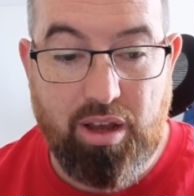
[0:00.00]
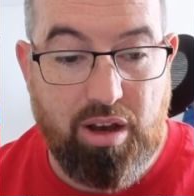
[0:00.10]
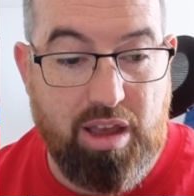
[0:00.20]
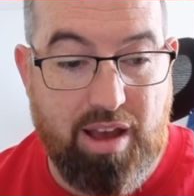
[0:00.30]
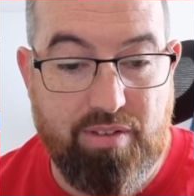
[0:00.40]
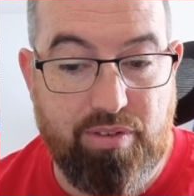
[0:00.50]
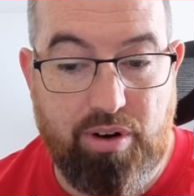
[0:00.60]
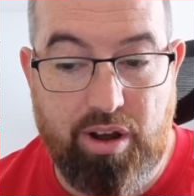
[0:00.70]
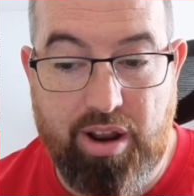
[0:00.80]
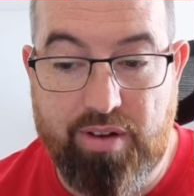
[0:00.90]
I have
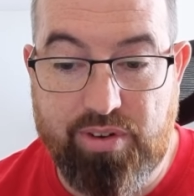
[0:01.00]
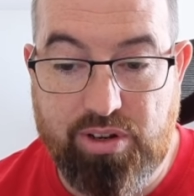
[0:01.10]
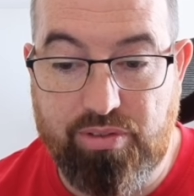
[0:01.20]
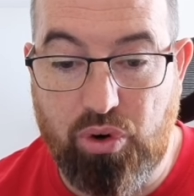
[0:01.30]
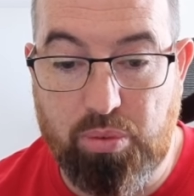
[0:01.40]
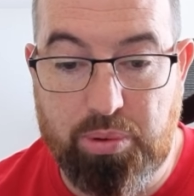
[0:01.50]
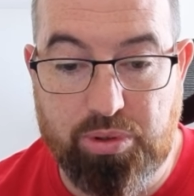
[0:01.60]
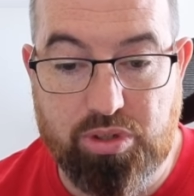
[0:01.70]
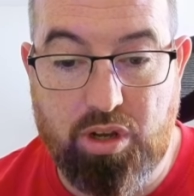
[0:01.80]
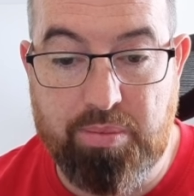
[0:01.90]
on average 4
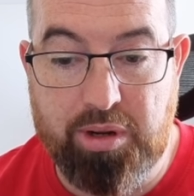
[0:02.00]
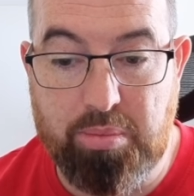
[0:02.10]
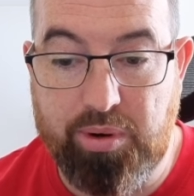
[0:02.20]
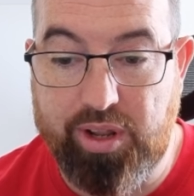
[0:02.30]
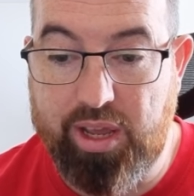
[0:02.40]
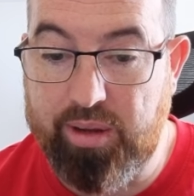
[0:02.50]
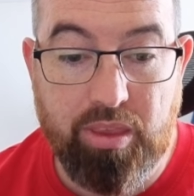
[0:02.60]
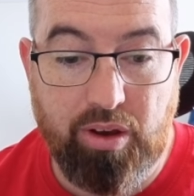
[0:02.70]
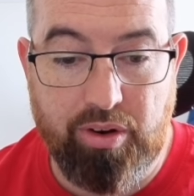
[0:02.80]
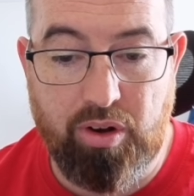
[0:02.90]
posts coming out per day
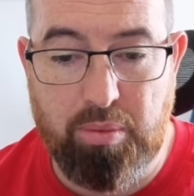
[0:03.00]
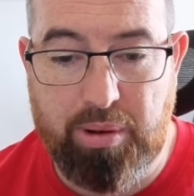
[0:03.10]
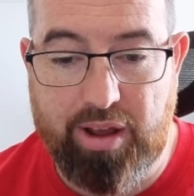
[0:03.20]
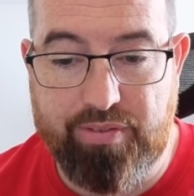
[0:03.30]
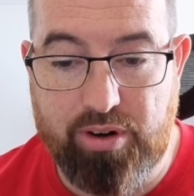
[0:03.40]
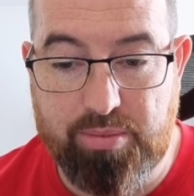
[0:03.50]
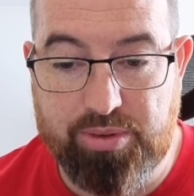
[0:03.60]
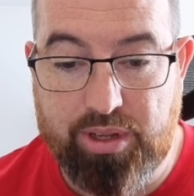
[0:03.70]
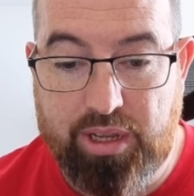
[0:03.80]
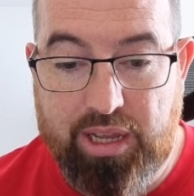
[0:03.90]
on all platforms,
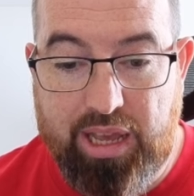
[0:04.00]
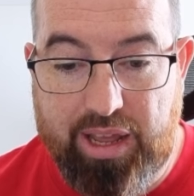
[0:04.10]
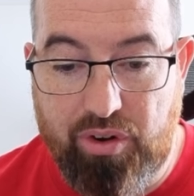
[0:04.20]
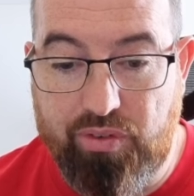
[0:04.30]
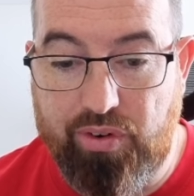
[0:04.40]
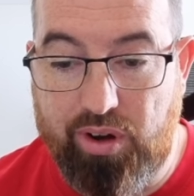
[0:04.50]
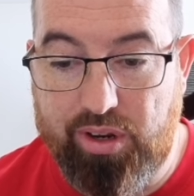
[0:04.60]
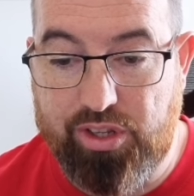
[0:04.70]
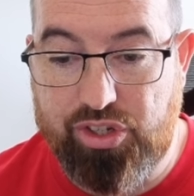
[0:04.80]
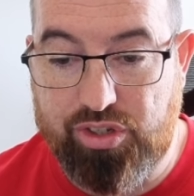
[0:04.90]
and overall
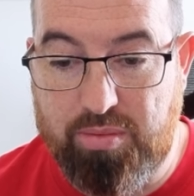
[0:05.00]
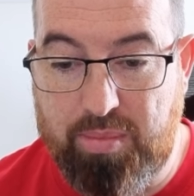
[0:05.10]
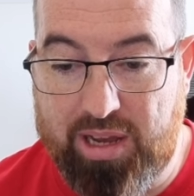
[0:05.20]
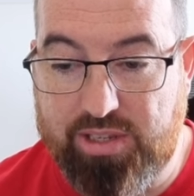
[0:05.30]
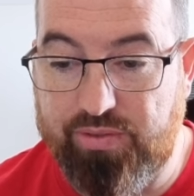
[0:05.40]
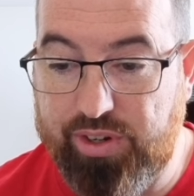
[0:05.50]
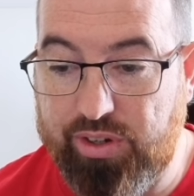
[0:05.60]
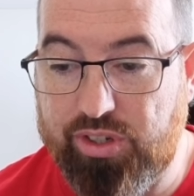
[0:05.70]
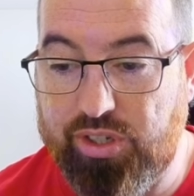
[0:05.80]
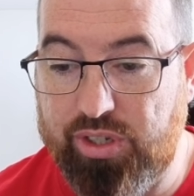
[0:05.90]
it's just a massive
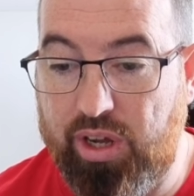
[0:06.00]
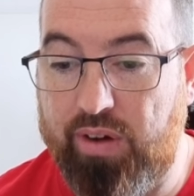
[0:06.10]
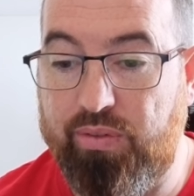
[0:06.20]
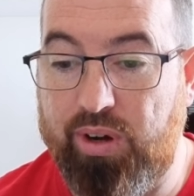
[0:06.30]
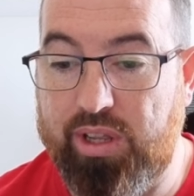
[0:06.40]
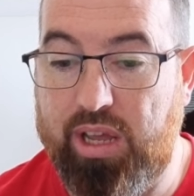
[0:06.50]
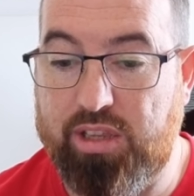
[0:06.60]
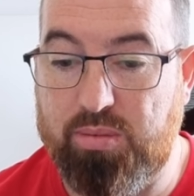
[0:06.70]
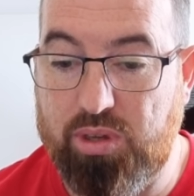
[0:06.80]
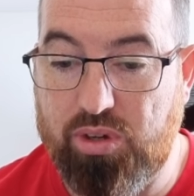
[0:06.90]
reduction of what has
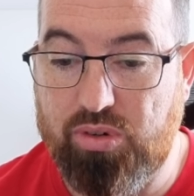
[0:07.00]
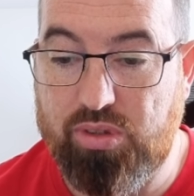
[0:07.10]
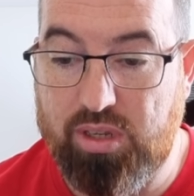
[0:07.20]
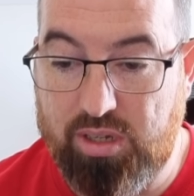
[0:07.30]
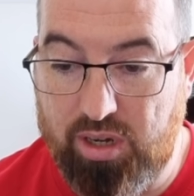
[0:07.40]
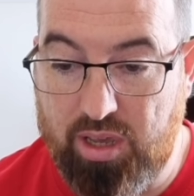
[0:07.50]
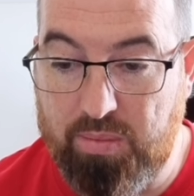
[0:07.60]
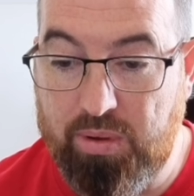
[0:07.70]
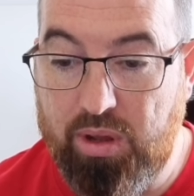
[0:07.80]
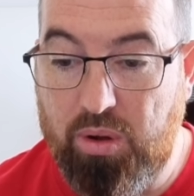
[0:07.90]
to be used in time,
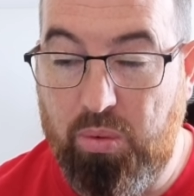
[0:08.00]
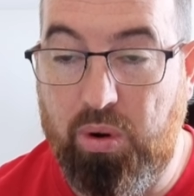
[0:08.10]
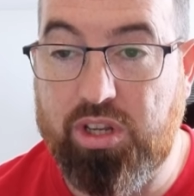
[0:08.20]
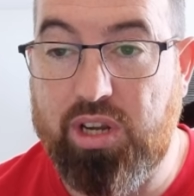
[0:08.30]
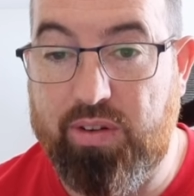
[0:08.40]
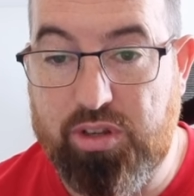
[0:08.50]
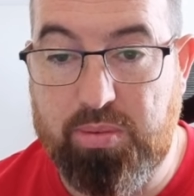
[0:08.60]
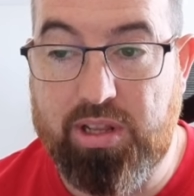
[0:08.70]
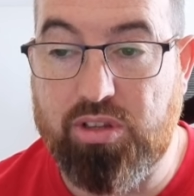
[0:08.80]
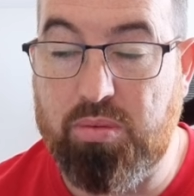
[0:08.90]
what you have to
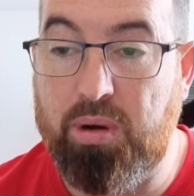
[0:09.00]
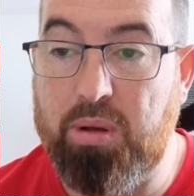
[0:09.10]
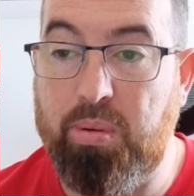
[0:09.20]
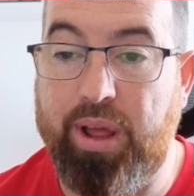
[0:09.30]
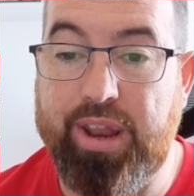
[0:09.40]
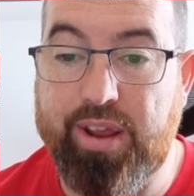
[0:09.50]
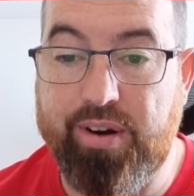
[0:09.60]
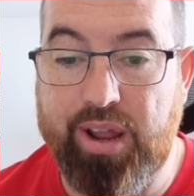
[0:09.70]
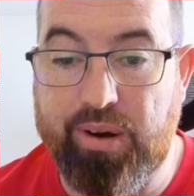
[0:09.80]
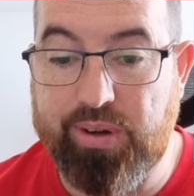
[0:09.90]
spend. So my plan here
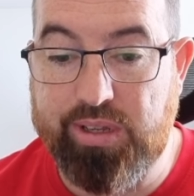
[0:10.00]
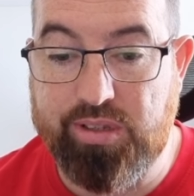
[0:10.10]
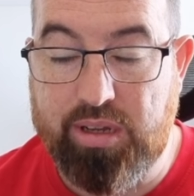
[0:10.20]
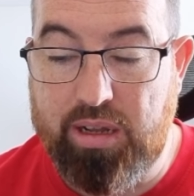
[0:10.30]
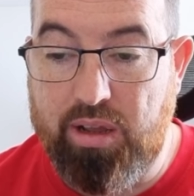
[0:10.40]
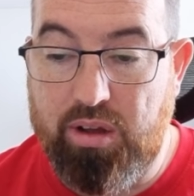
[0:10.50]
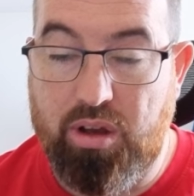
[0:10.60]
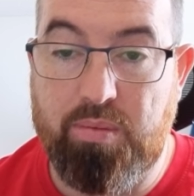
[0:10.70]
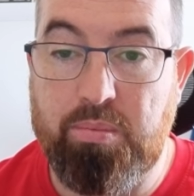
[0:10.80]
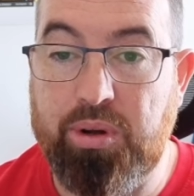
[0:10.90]
now is
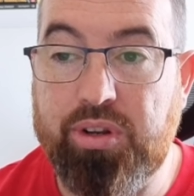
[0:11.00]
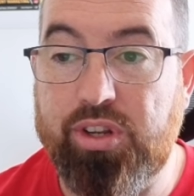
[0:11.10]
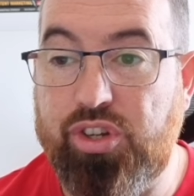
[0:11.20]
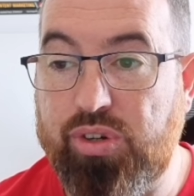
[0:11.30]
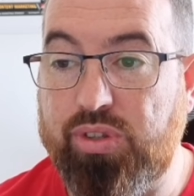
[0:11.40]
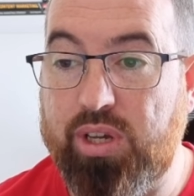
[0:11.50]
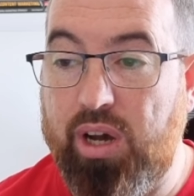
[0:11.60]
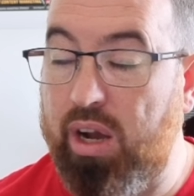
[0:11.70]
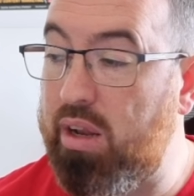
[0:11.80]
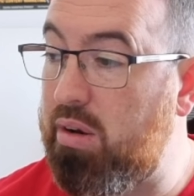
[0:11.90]
come Monday, Tuesday,
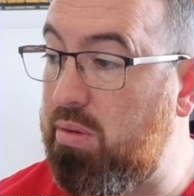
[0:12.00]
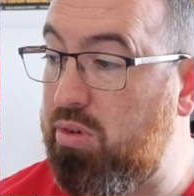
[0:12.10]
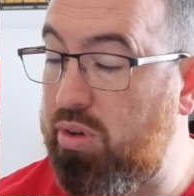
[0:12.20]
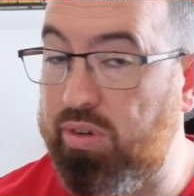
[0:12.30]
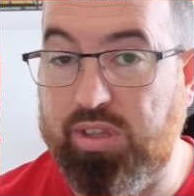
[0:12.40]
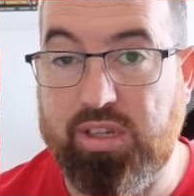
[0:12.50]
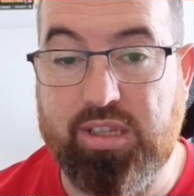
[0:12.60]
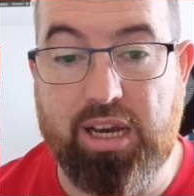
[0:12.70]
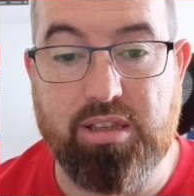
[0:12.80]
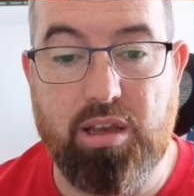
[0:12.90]
I'll do this
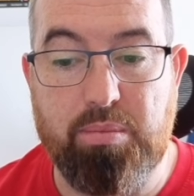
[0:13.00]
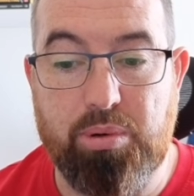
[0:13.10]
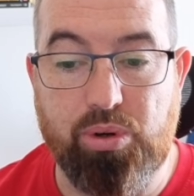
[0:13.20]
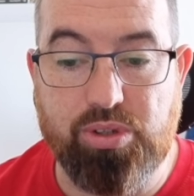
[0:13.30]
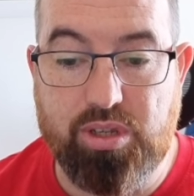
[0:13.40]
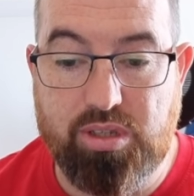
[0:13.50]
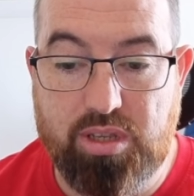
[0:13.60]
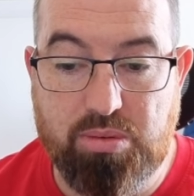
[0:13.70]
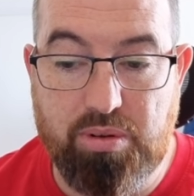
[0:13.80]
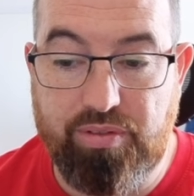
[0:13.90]
exact same process.
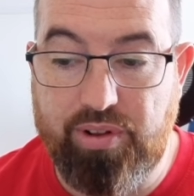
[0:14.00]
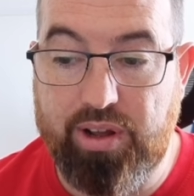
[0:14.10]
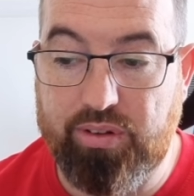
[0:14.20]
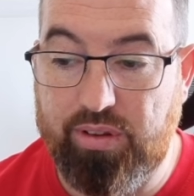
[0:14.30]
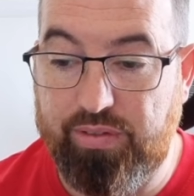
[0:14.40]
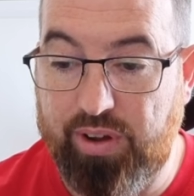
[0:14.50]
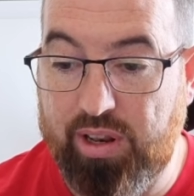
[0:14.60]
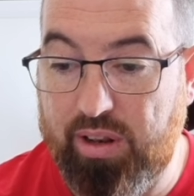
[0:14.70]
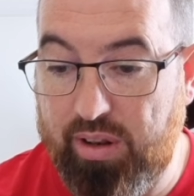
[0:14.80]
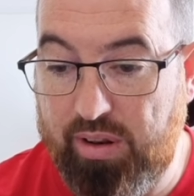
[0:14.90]
This will fill out the
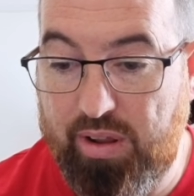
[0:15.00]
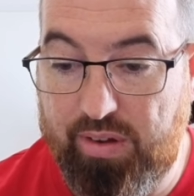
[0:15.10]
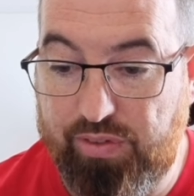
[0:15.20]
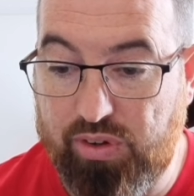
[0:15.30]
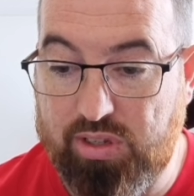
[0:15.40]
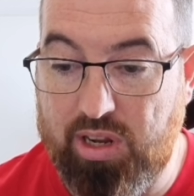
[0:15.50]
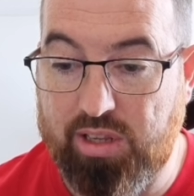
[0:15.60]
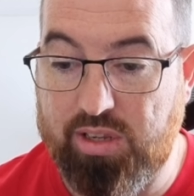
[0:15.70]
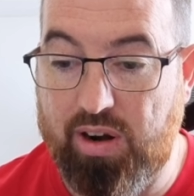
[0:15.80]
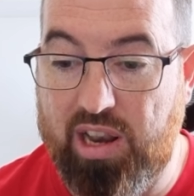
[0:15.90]
final few slots
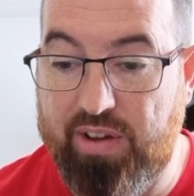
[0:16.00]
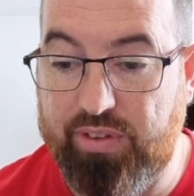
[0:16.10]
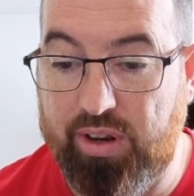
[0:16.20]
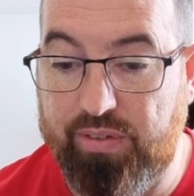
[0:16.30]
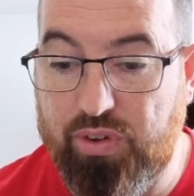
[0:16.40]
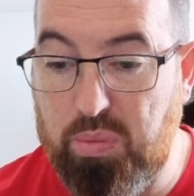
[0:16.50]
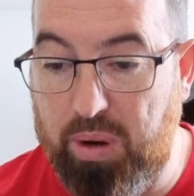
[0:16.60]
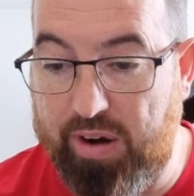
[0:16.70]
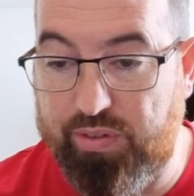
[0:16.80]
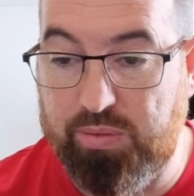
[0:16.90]
that are left on a few
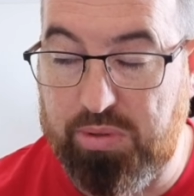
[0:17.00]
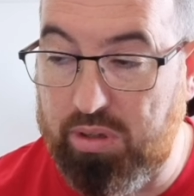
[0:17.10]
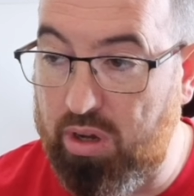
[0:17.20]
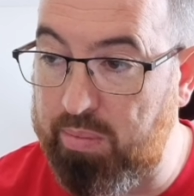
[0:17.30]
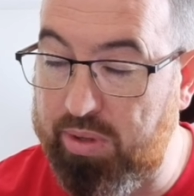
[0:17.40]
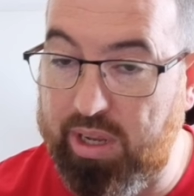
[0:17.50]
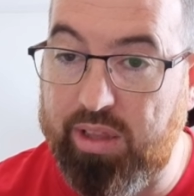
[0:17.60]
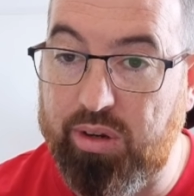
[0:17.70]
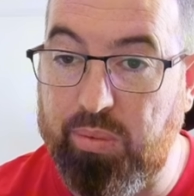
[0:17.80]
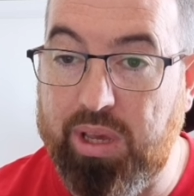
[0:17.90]
platforms come to the end
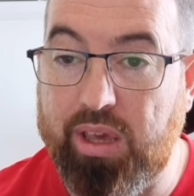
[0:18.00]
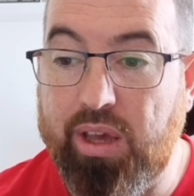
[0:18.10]
of the week,